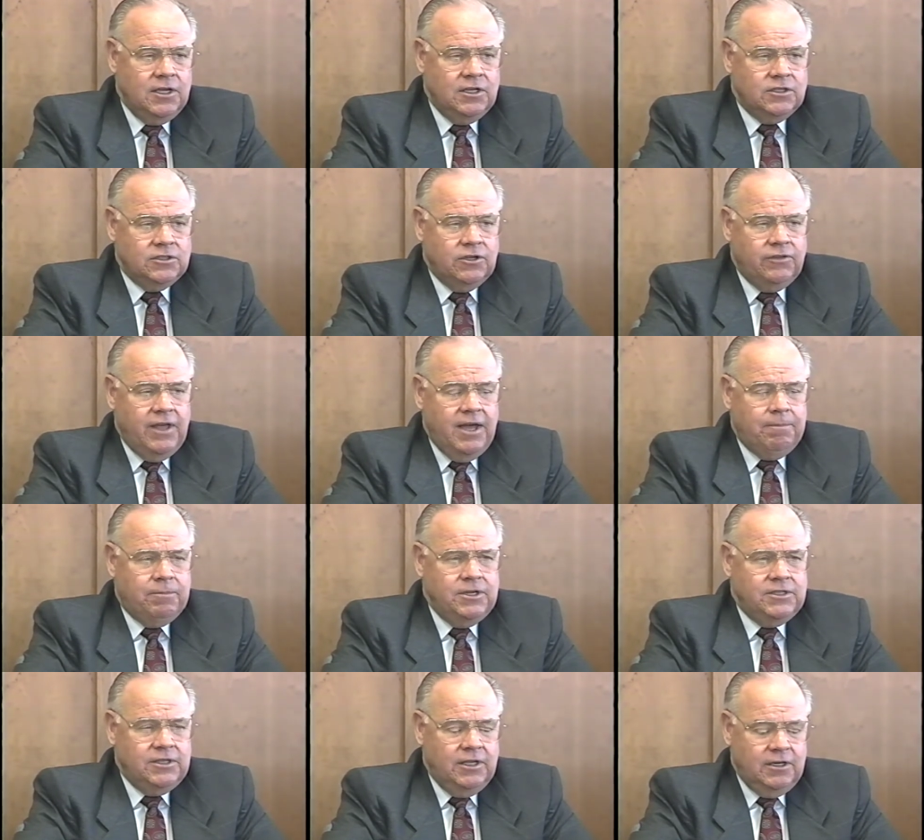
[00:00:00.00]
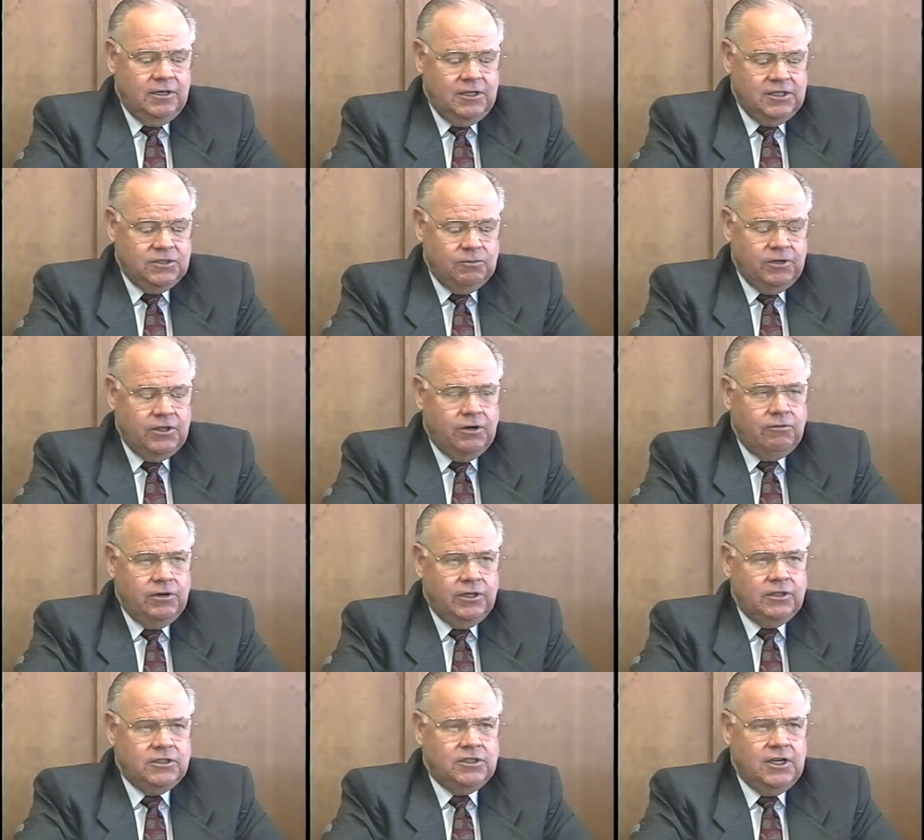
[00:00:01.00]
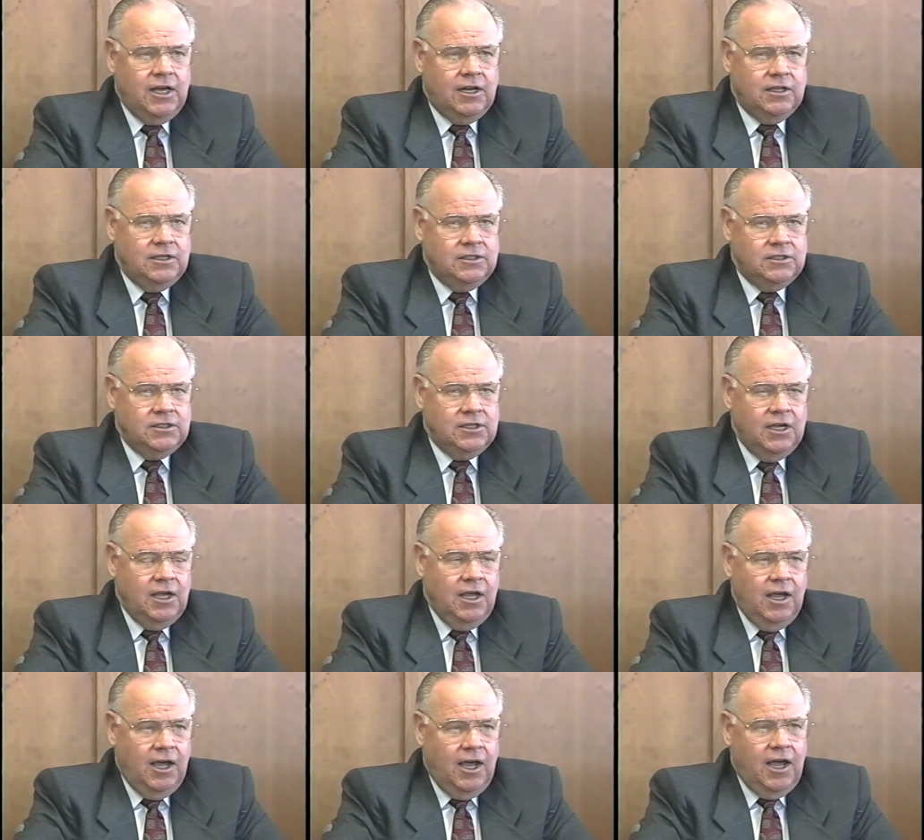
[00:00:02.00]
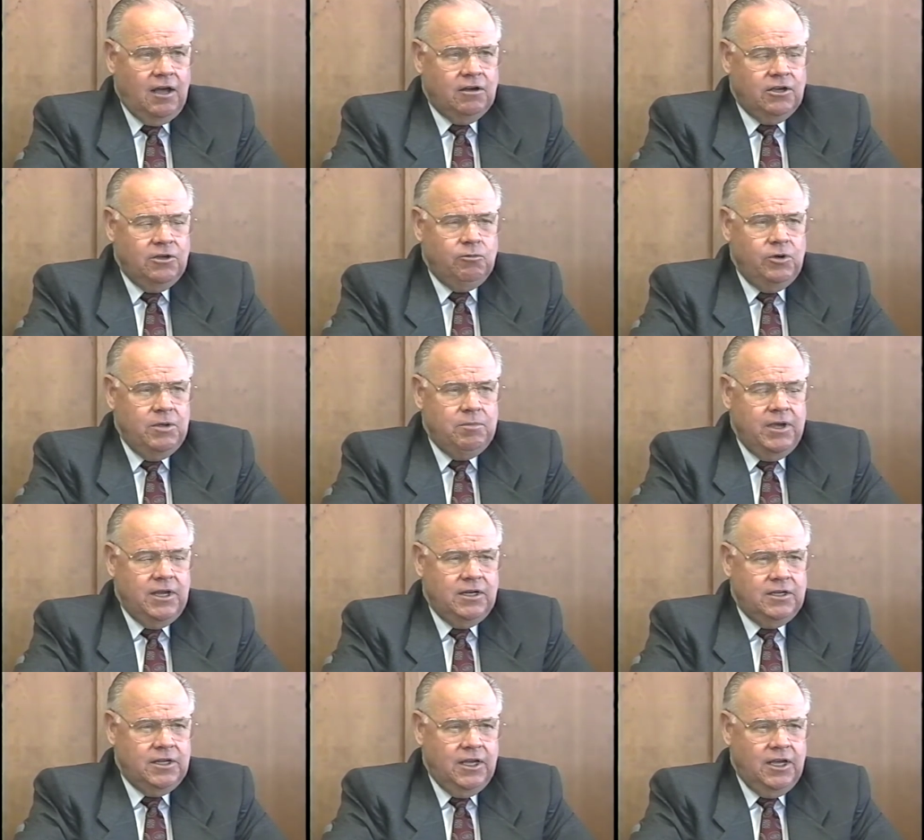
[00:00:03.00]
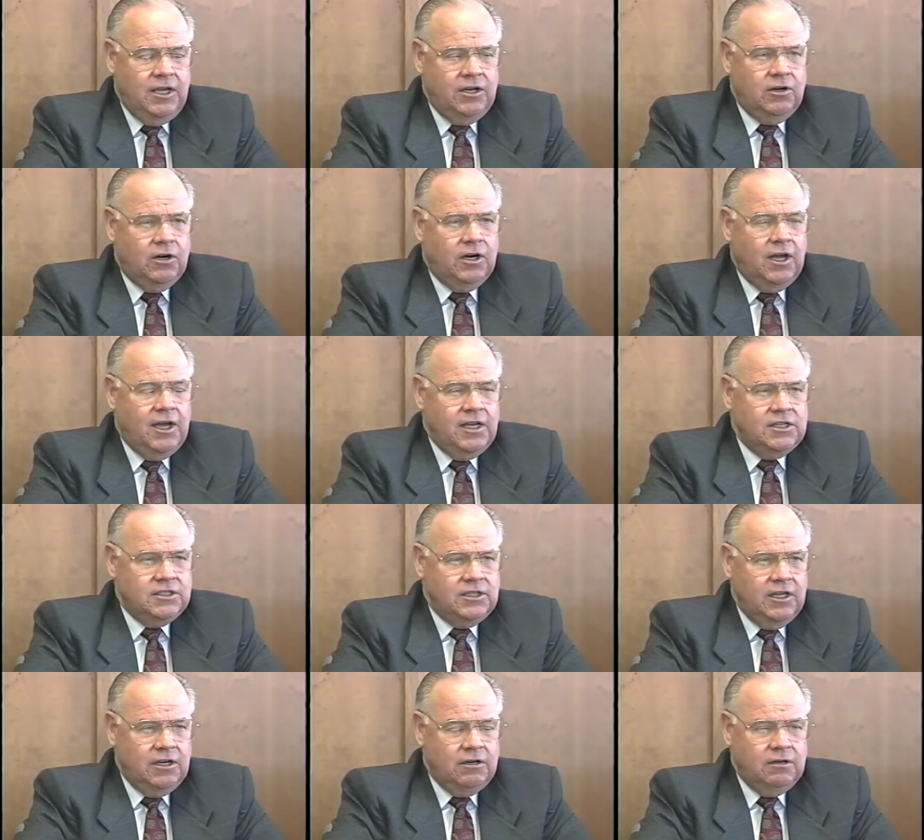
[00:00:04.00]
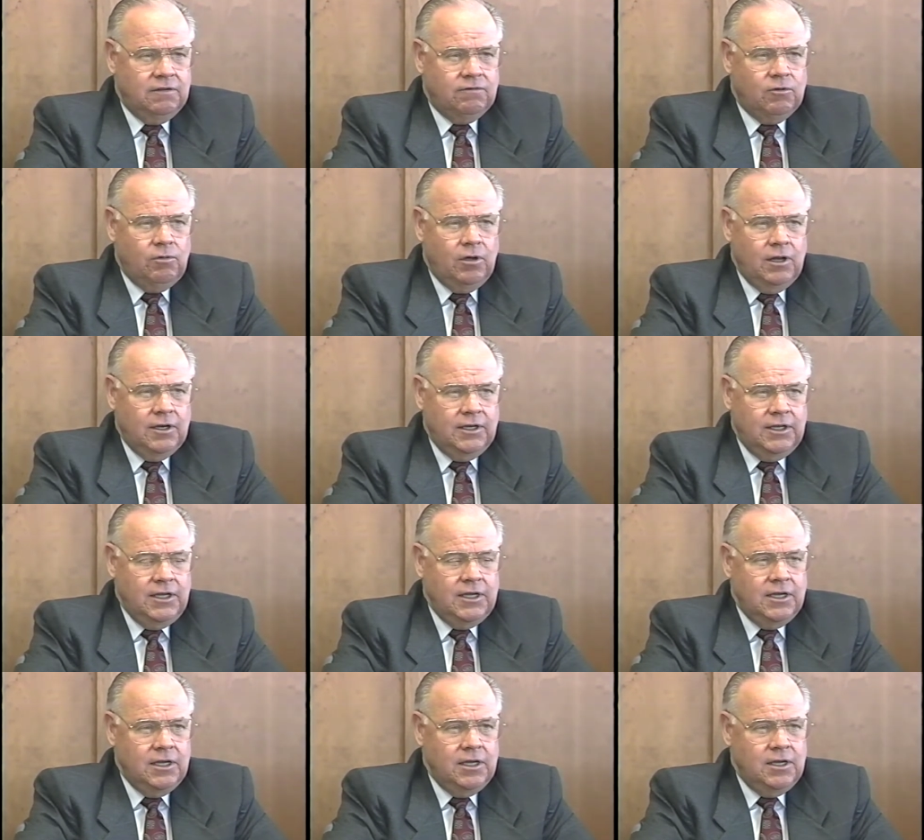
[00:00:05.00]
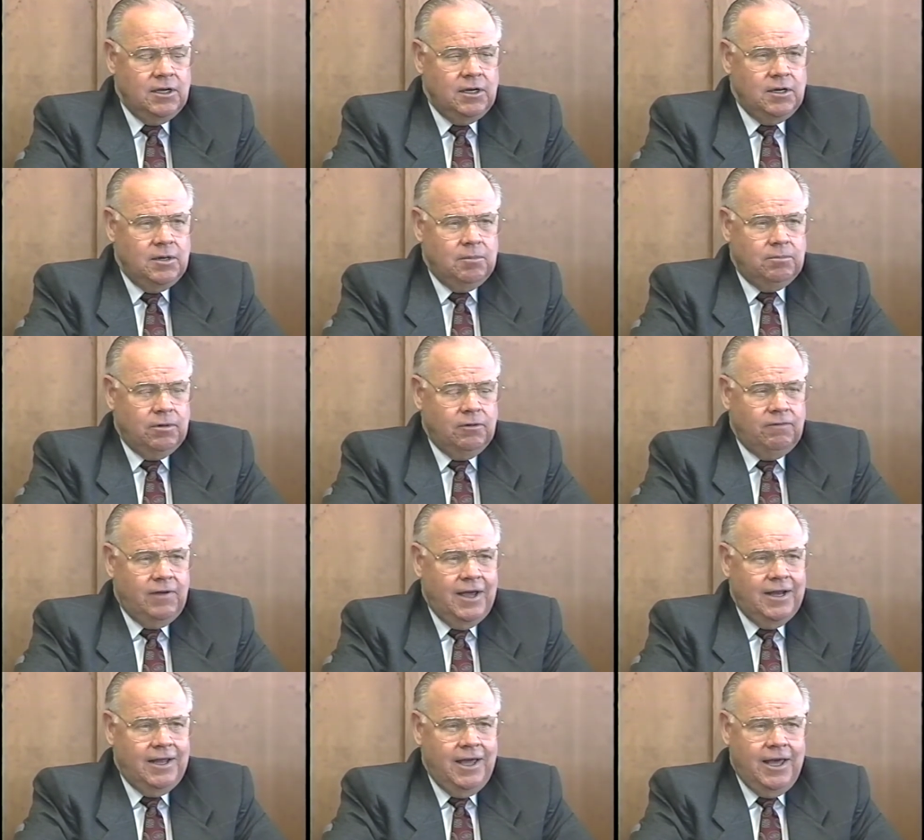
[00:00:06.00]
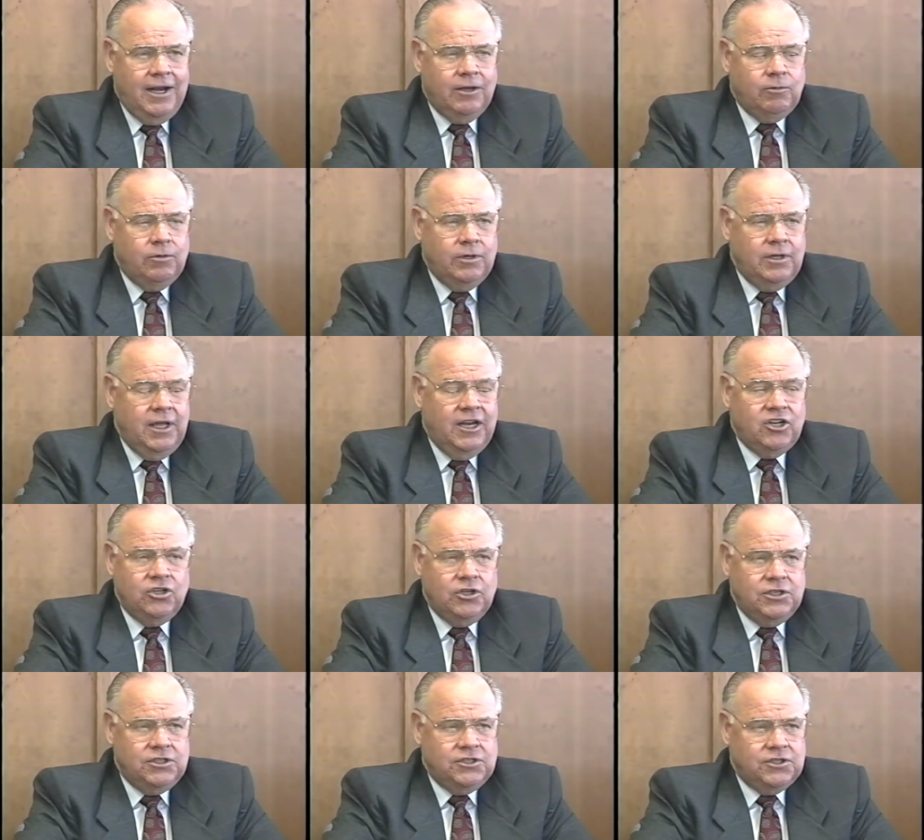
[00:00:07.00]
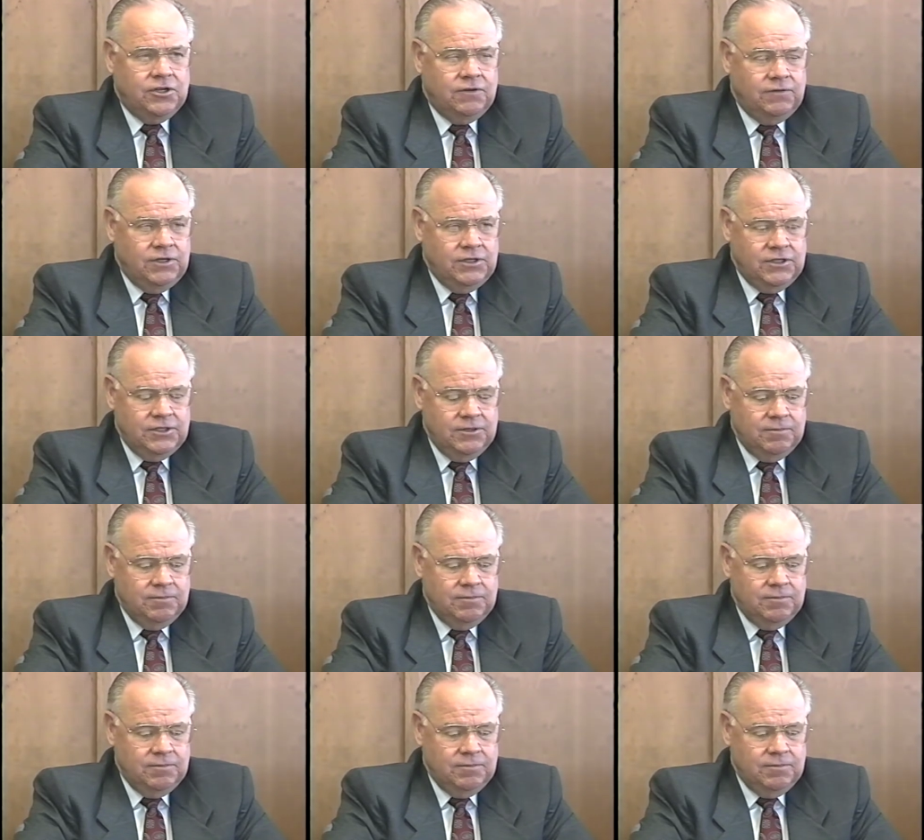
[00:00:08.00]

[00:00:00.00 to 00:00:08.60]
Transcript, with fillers: So that presented us with a real challenge. How could we maintain our high standard of quality, provide adequate and good service,